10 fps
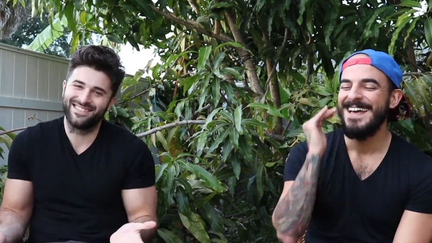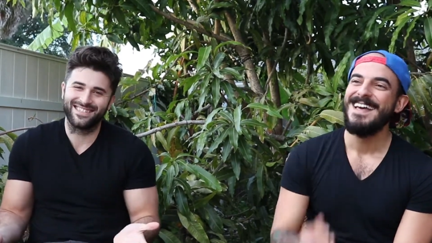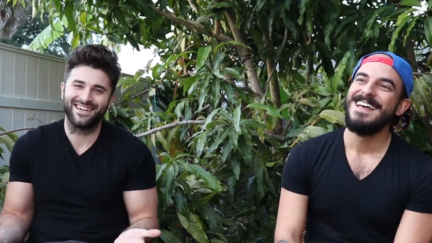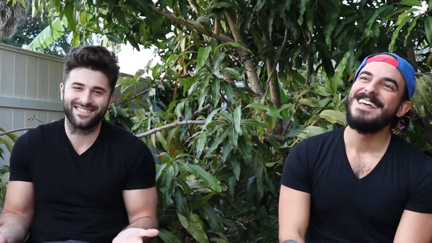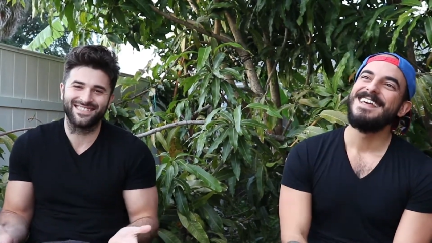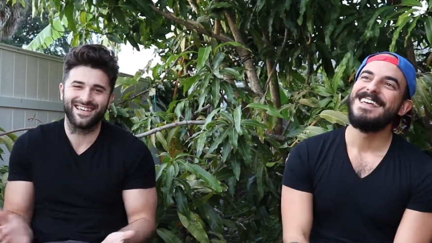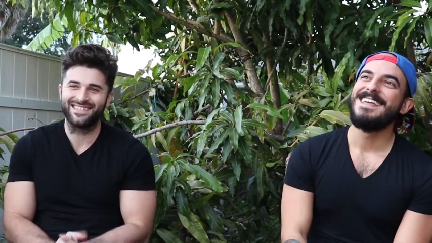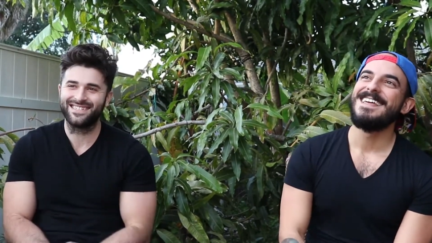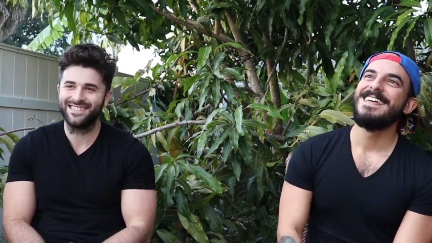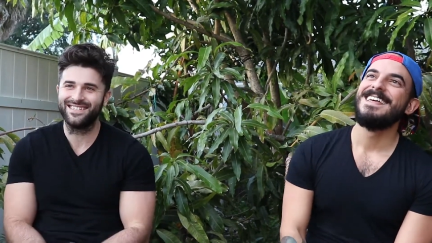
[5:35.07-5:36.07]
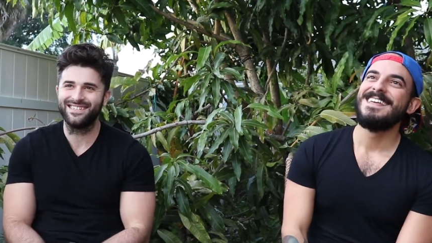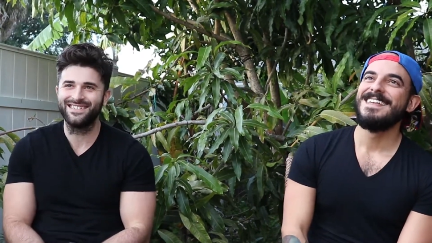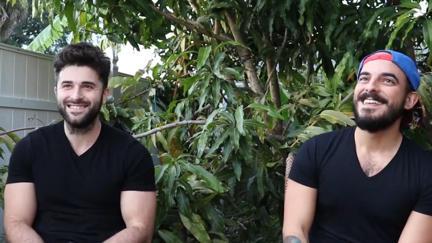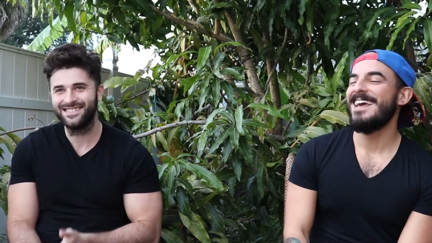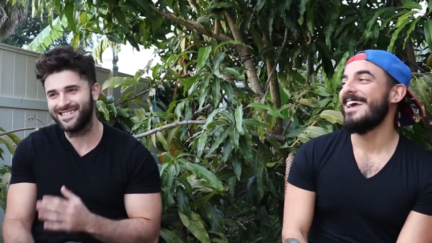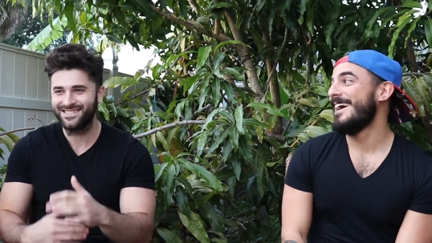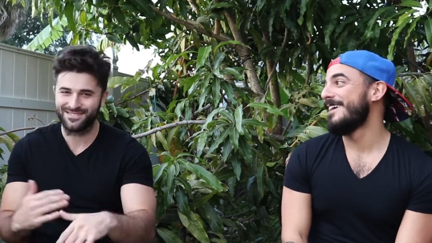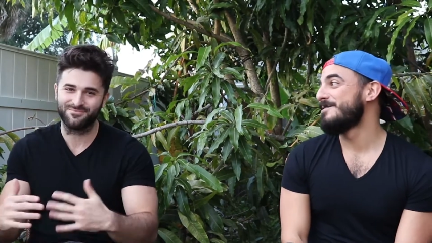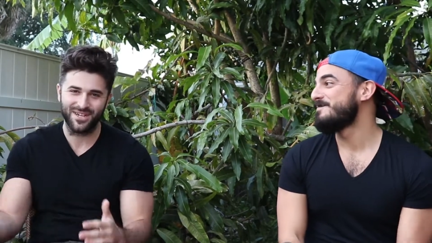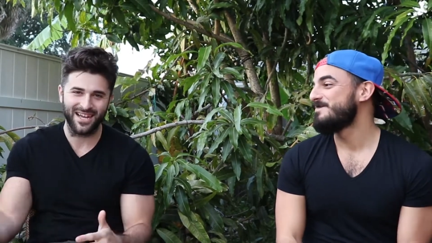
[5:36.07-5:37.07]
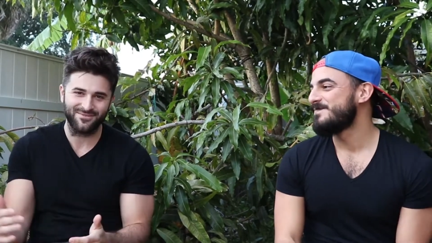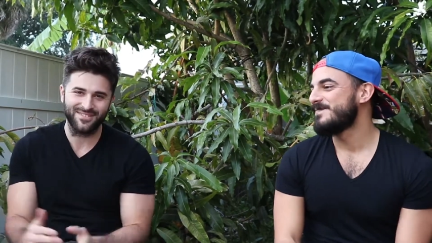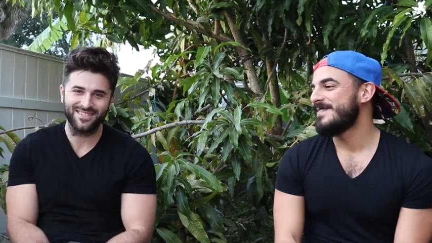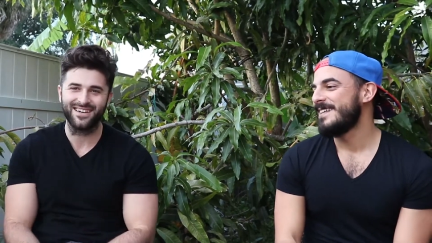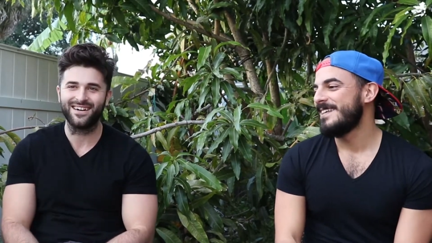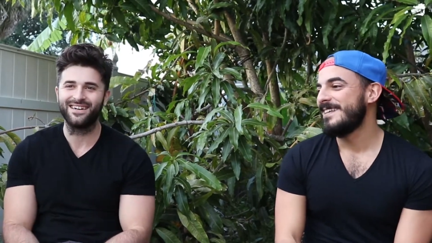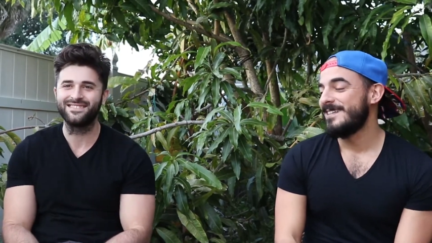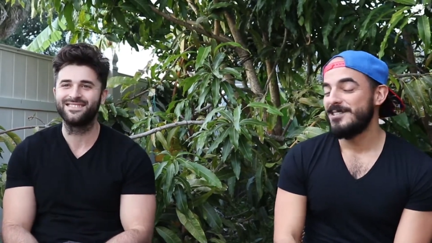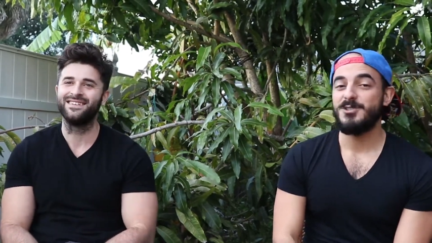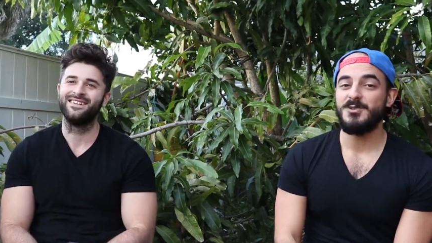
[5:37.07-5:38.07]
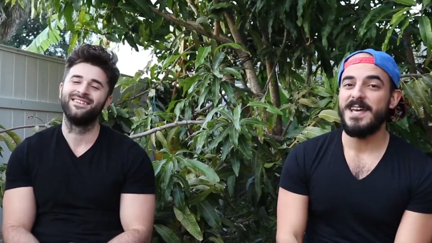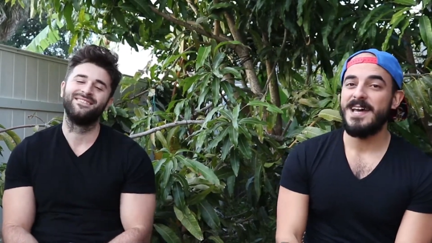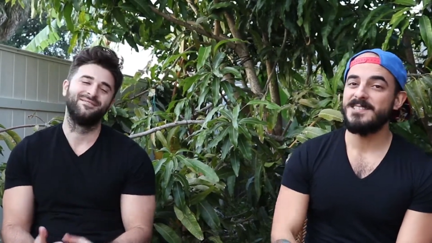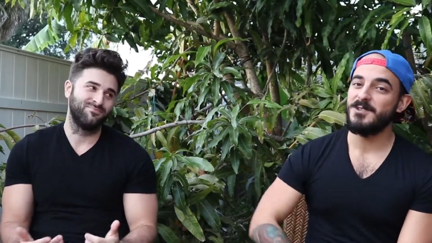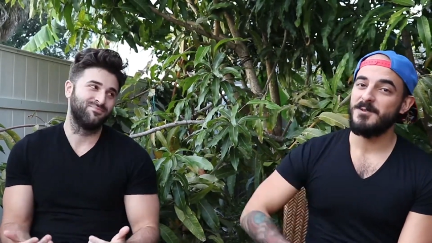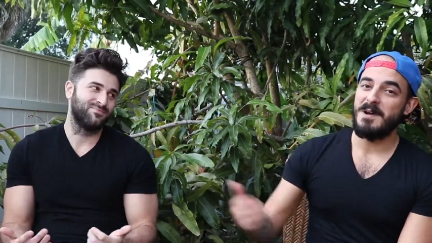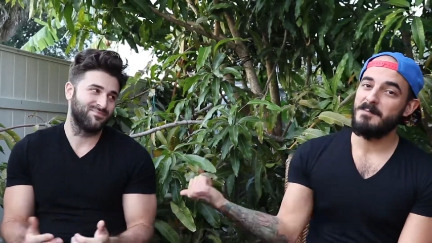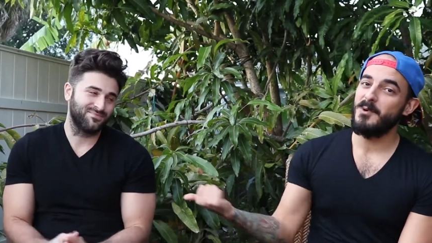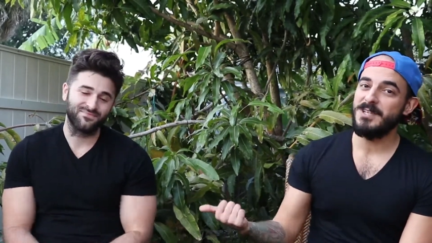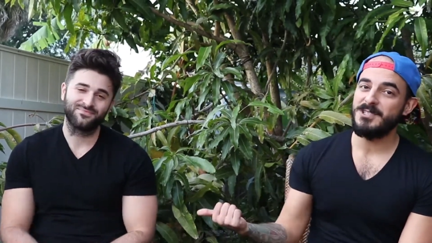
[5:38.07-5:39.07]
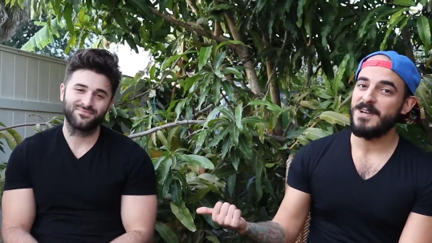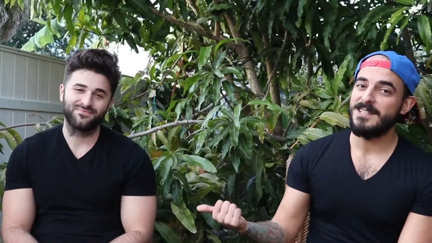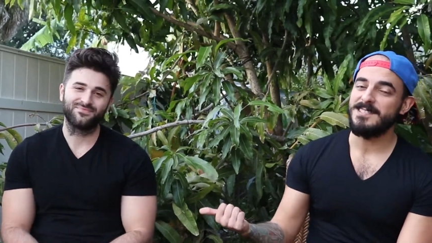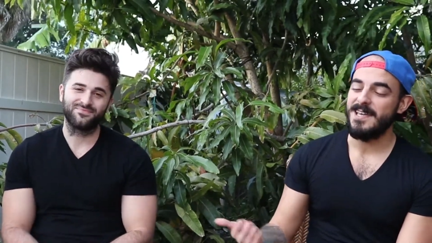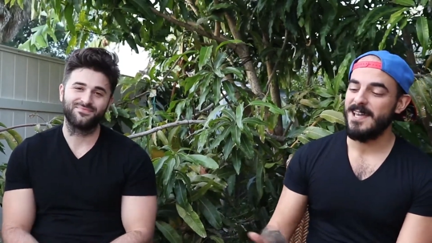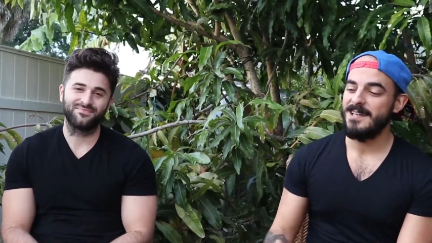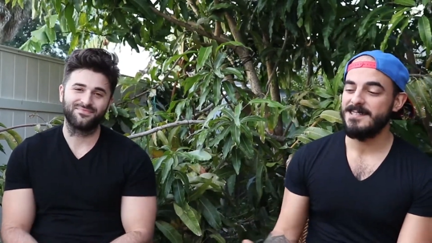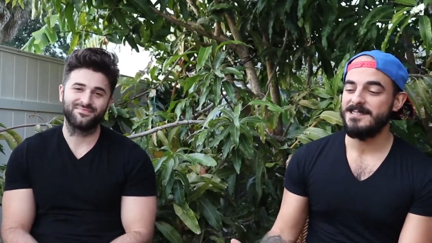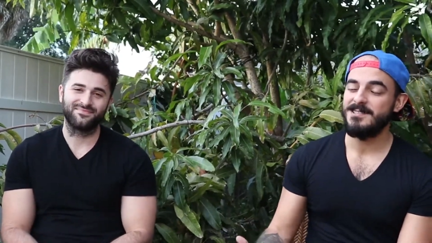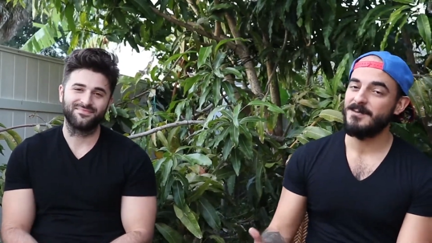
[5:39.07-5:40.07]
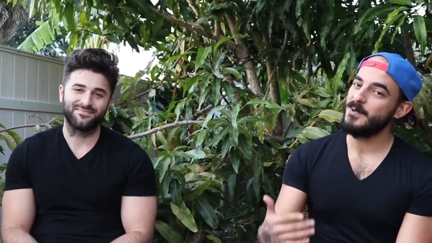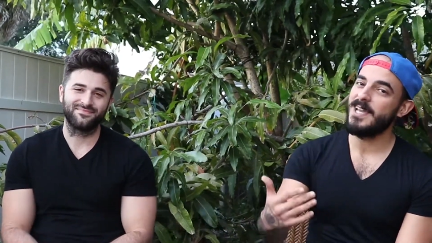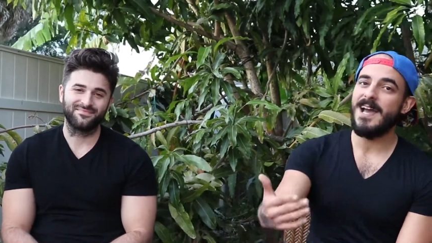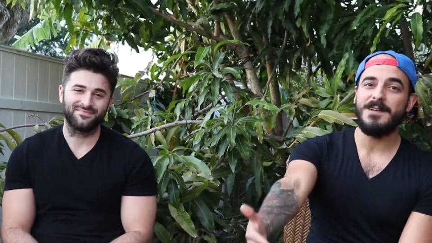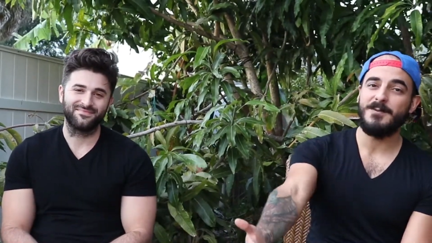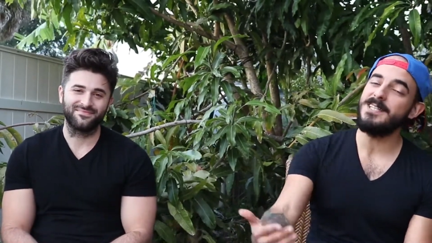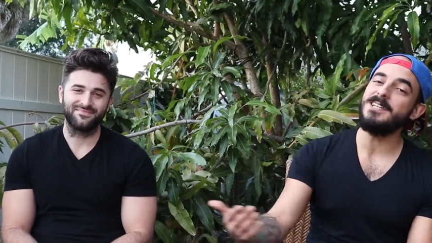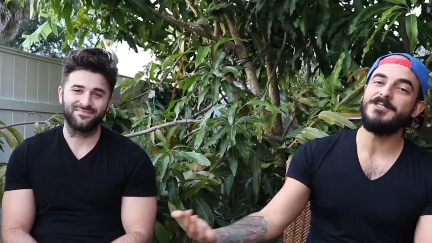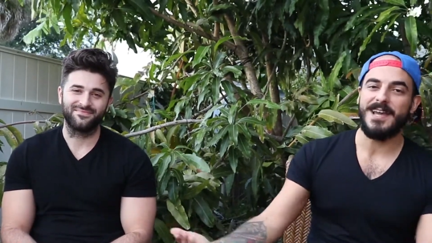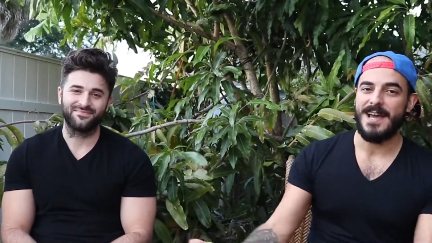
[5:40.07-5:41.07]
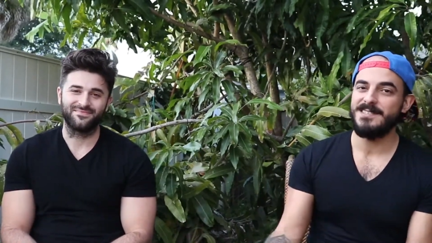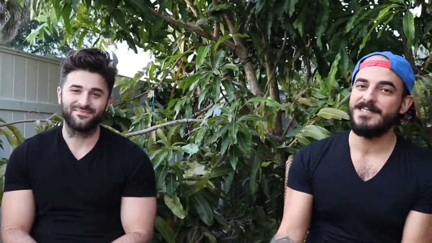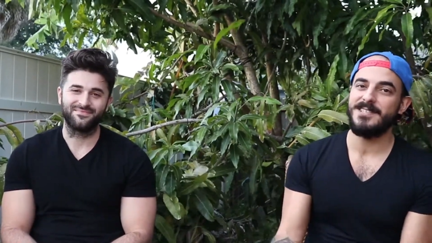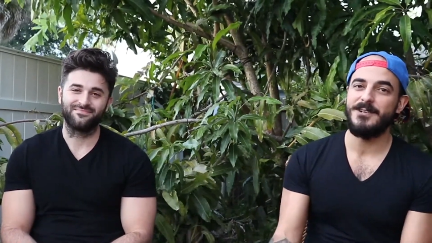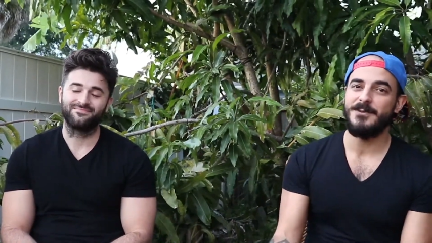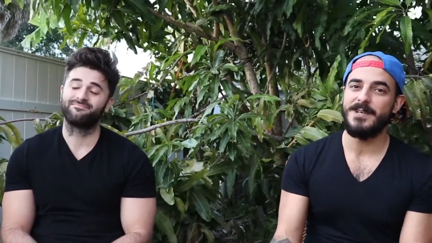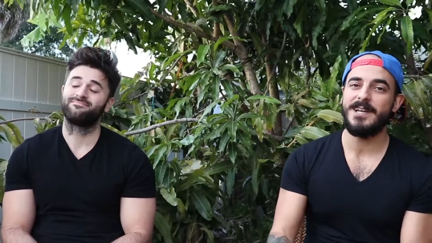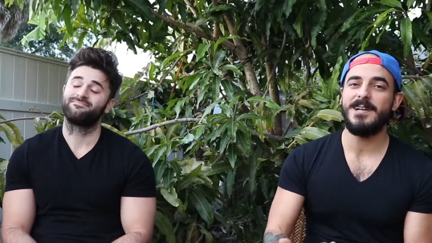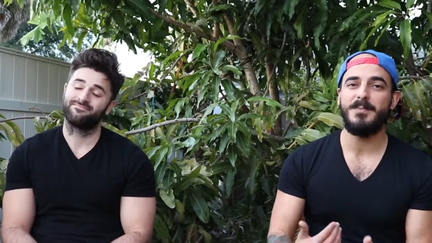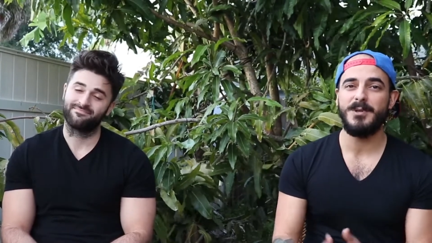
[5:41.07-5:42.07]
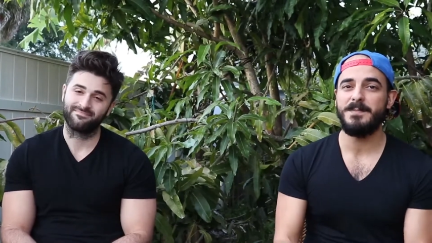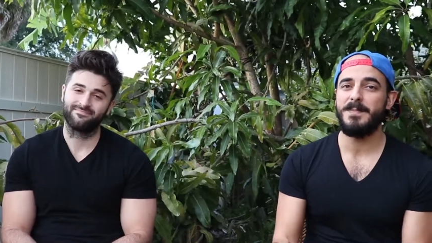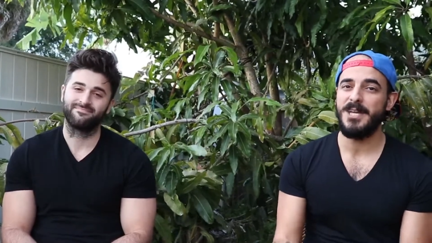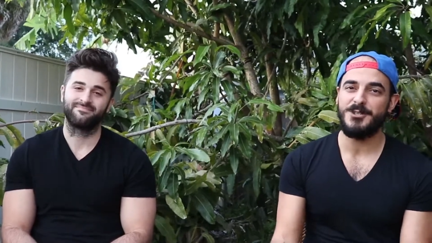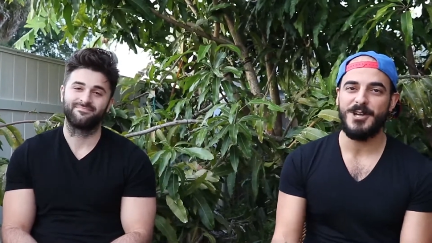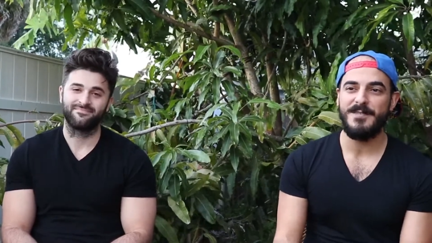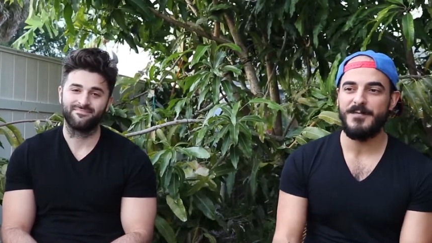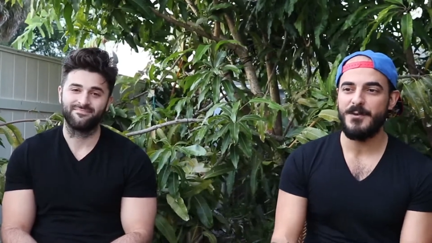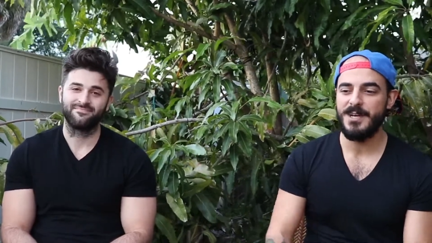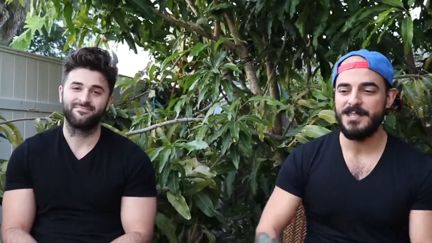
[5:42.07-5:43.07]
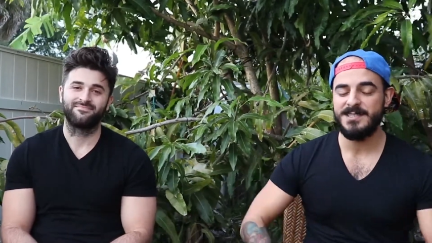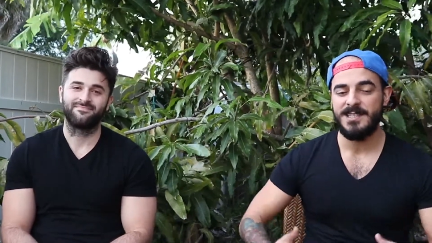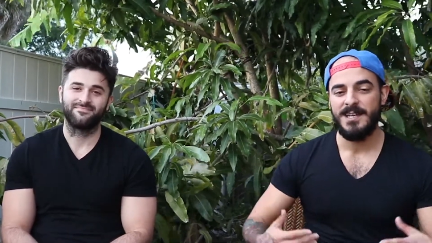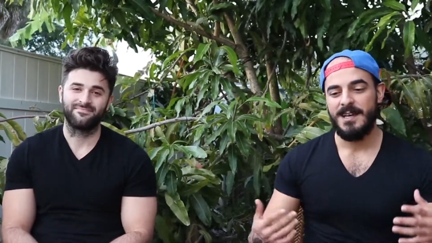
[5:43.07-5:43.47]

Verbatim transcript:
Speaker 1: going to cost a lot of gear, you yeah. know, some traveling costs. True that. So what my boy is trying to say is we got, we need you guys. So we're going to put a Patreon for us.